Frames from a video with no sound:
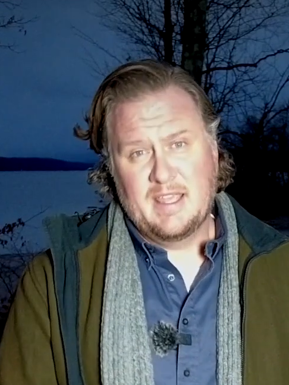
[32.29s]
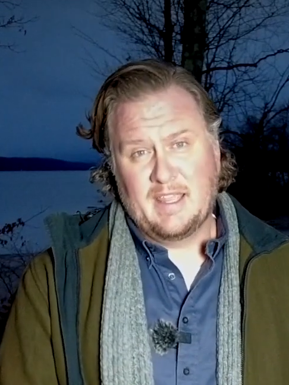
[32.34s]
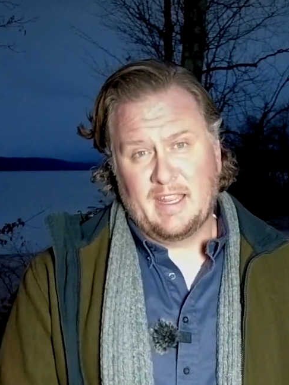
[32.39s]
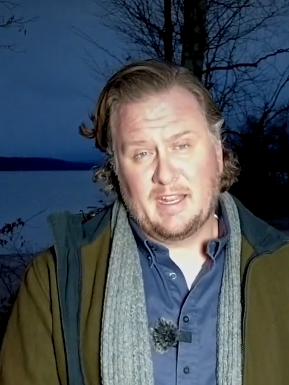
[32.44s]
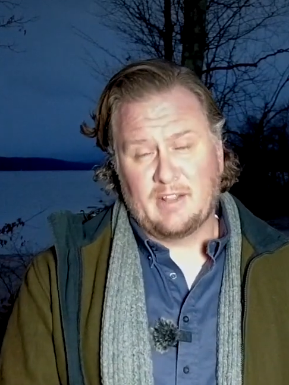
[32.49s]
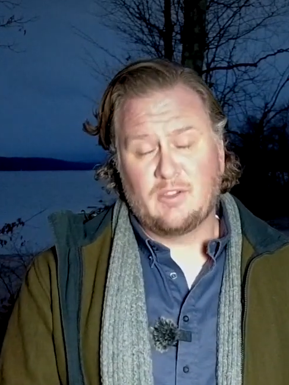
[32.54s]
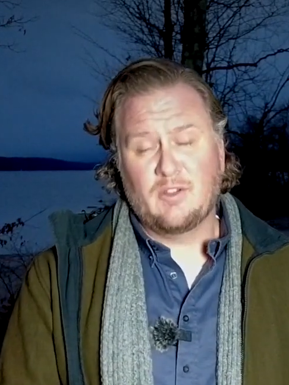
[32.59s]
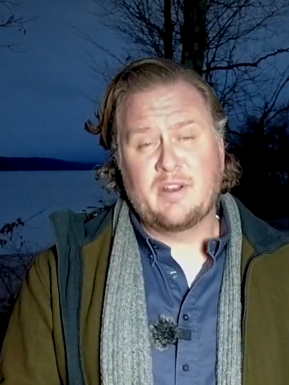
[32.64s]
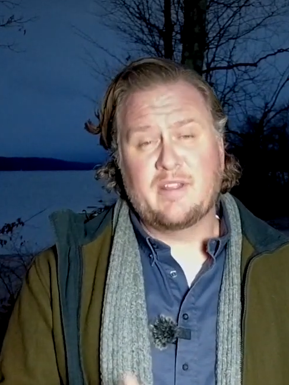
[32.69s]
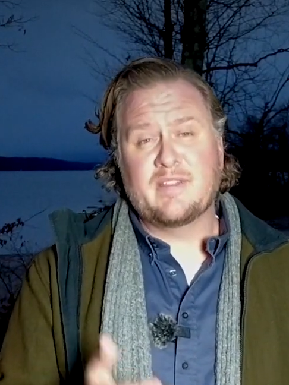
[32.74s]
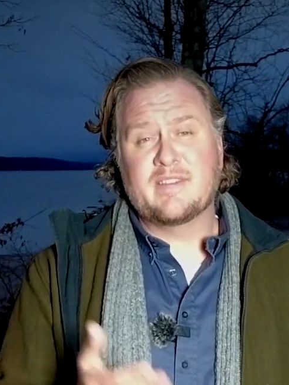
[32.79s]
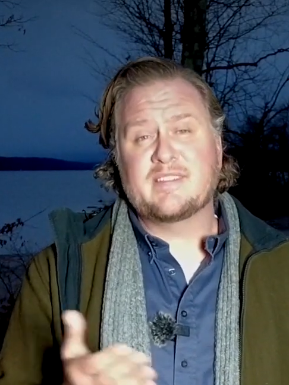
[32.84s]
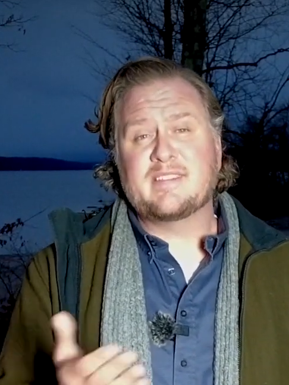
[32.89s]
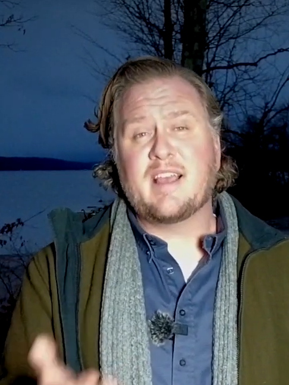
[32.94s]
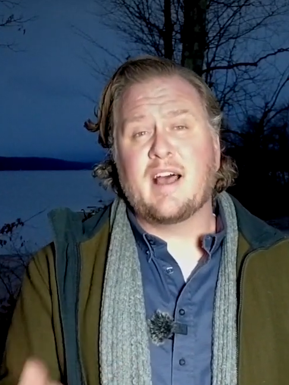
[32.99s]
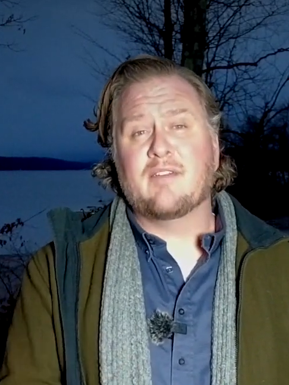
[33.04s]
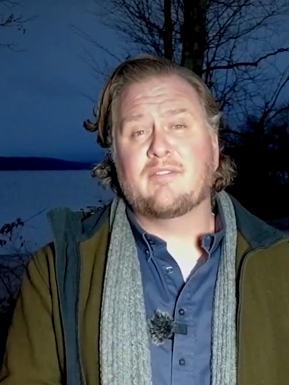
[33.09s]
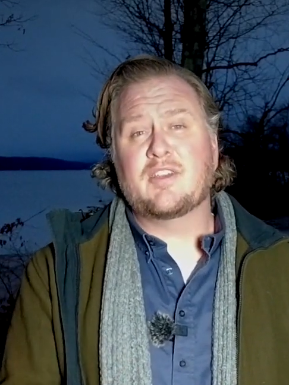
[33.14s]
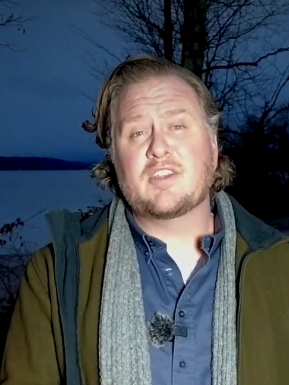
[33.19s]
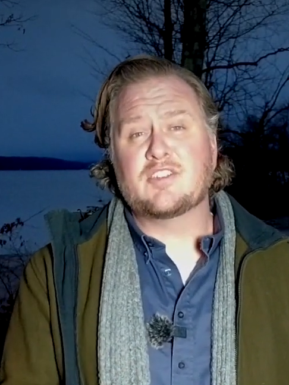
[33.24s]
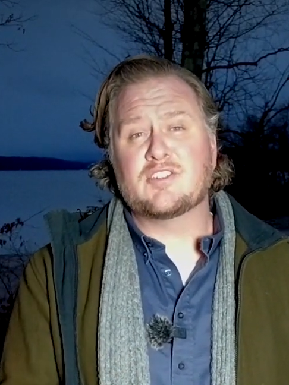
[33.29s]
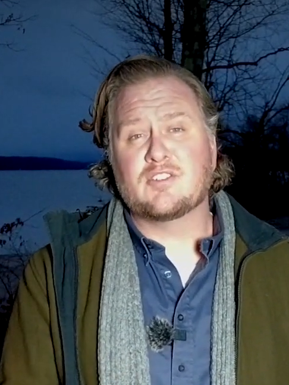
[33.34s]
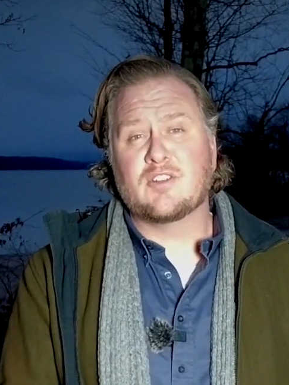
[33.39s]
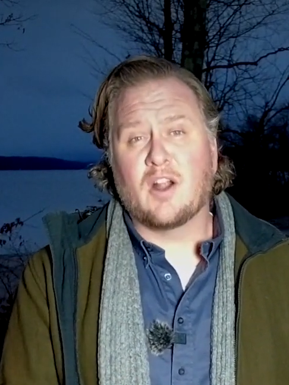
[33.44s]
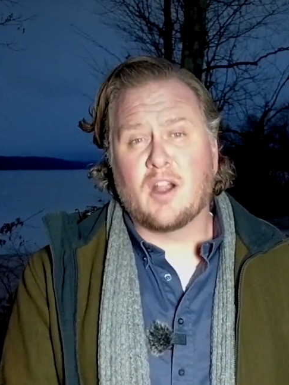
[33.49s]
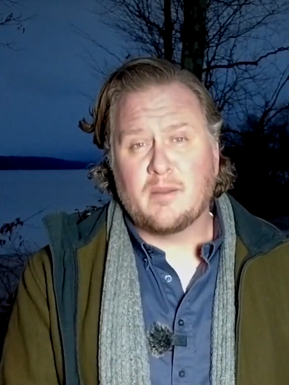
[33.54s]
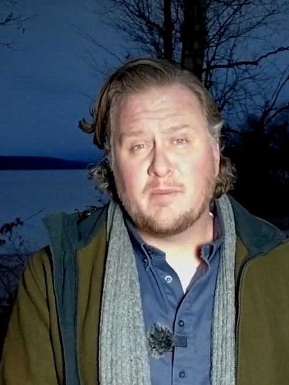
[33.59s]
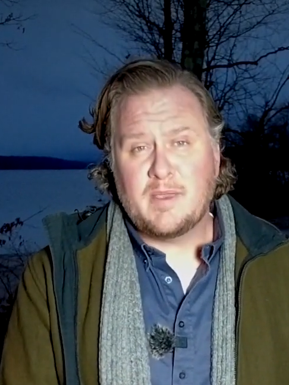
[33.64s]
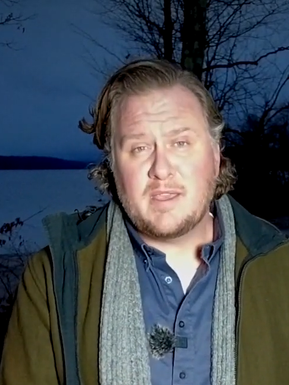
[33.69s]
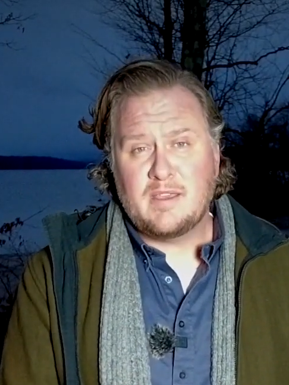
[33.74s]
including the Salvation
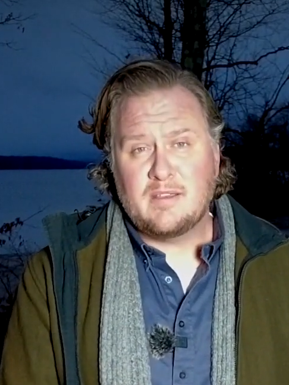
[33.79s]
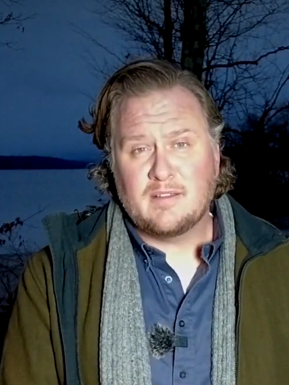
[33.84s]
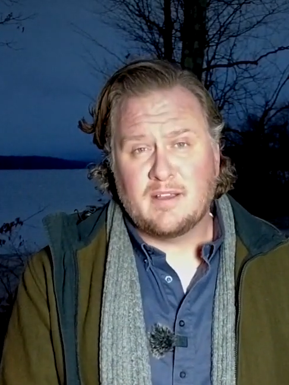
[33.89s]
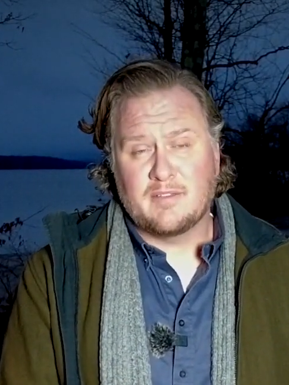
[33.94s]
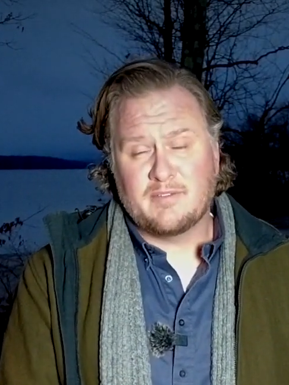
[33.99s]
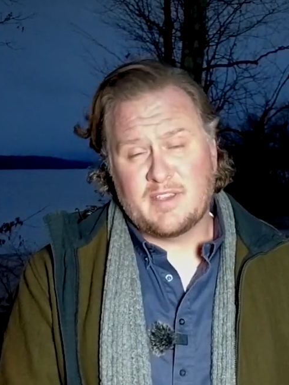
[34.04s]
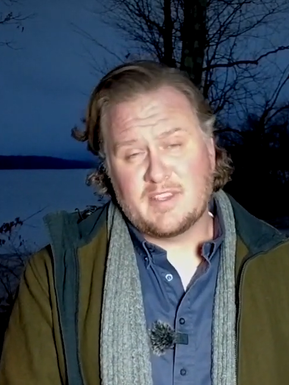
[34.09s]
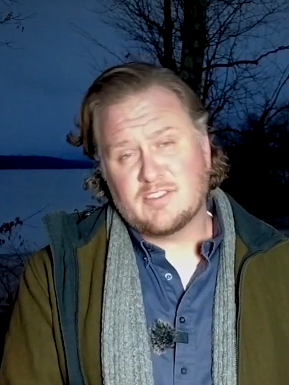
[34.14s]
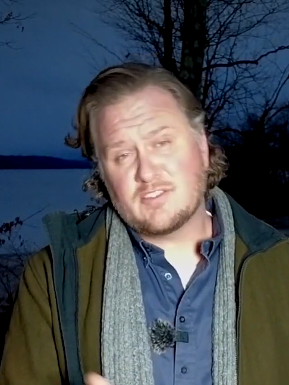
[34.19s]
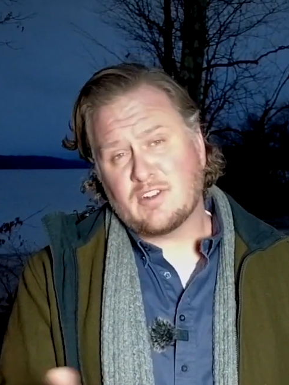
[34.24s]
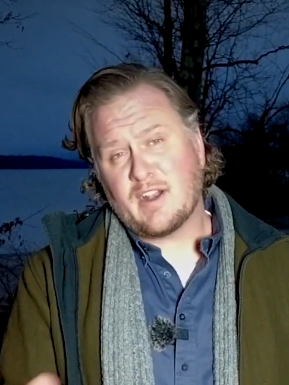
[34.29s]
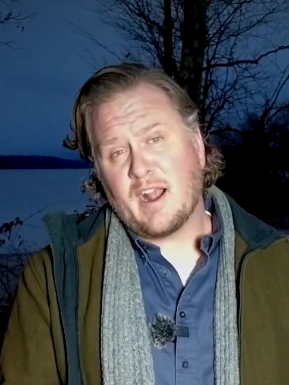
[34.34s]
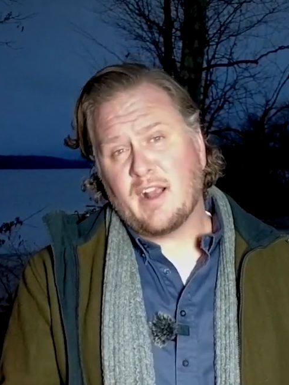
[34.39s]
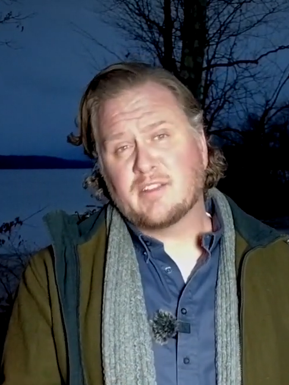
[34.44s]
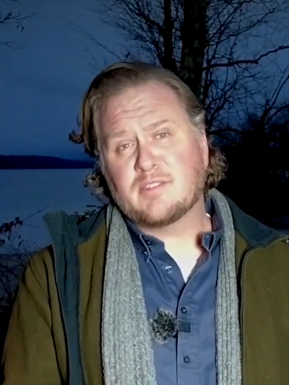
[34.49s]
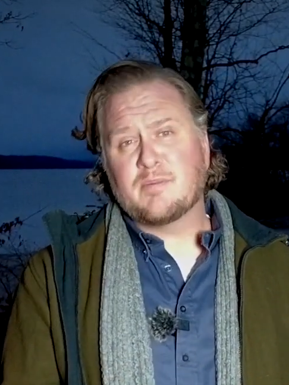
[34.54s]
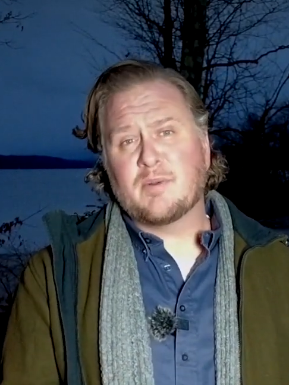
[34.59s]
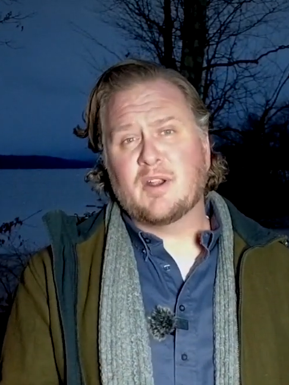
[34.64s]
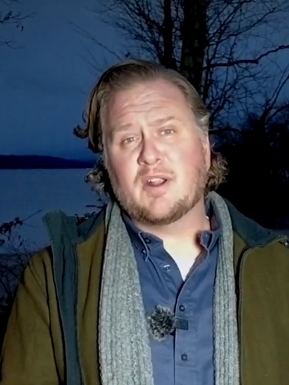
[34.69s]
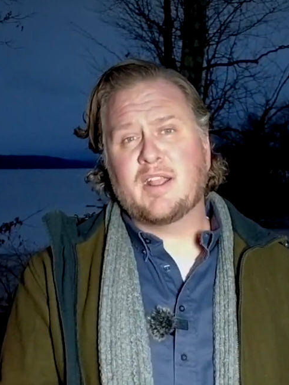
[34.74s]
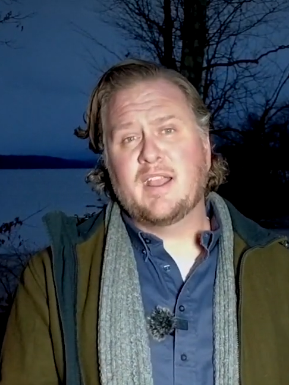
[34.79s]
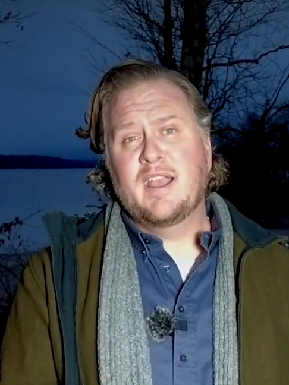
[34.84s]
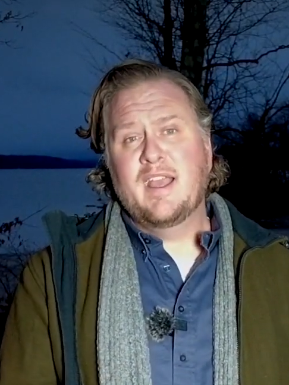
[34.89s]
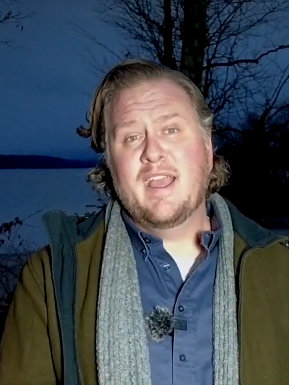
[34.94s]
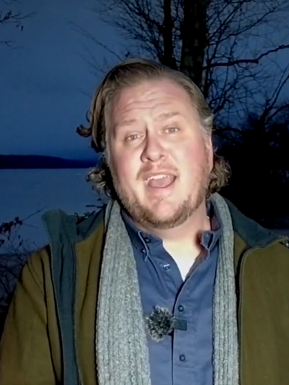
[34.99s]
Army of East Stroudsburg